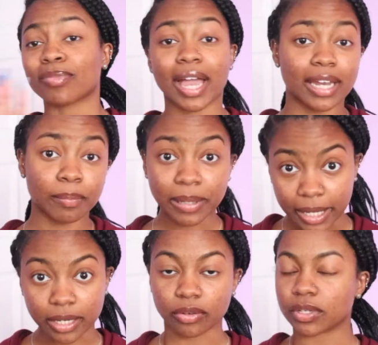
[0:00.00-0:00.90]
I didn't
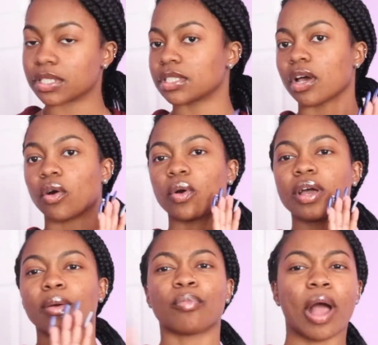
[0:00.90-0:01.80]
plan on it, so
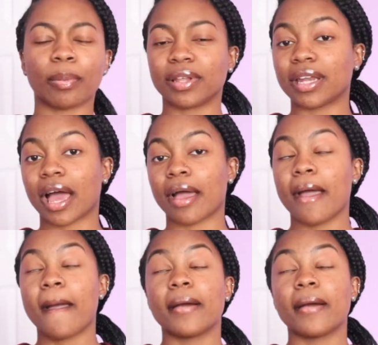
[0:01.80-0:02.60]
probably not.